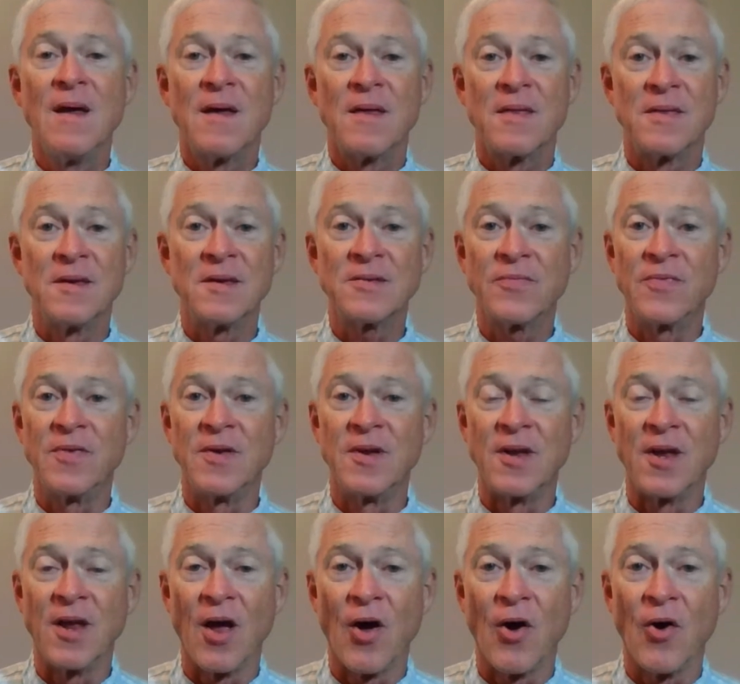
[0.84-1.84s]
This
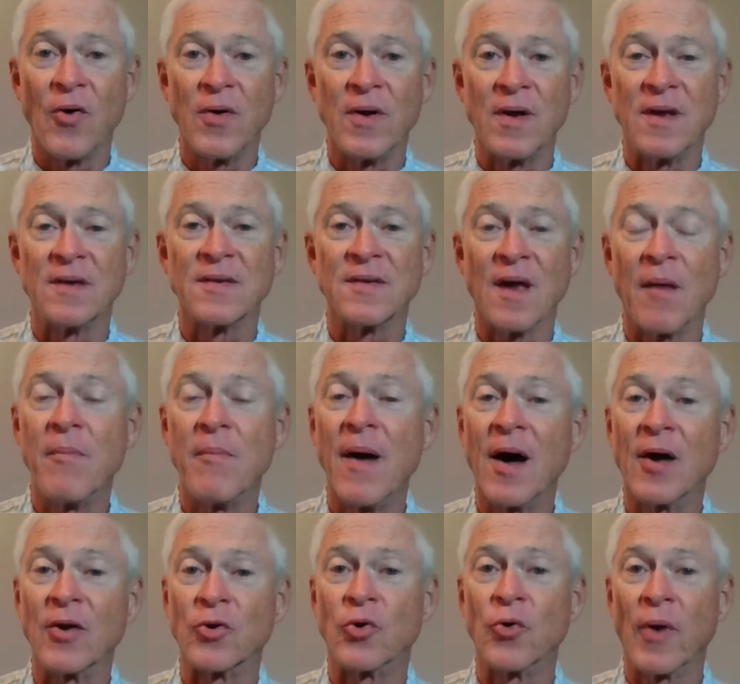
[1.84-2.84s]
video is
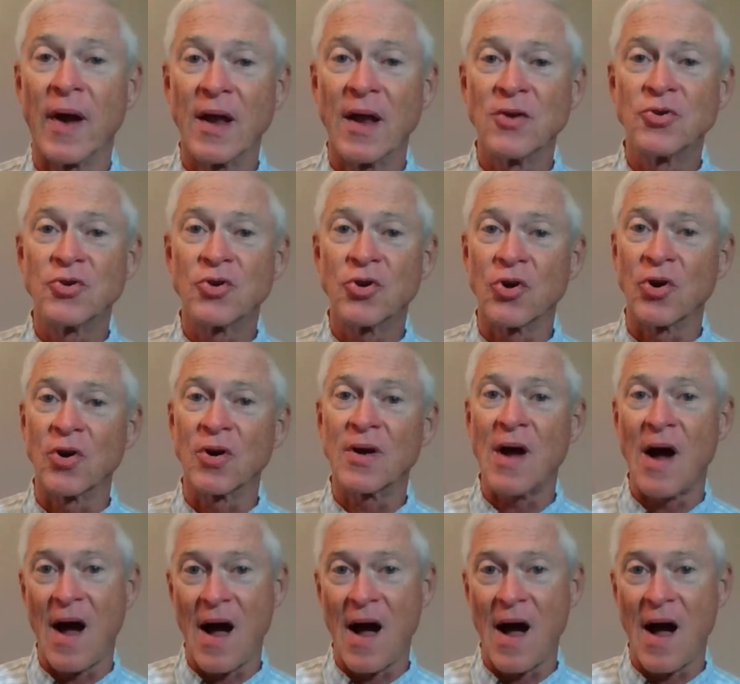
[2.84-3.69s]
about Grand Turk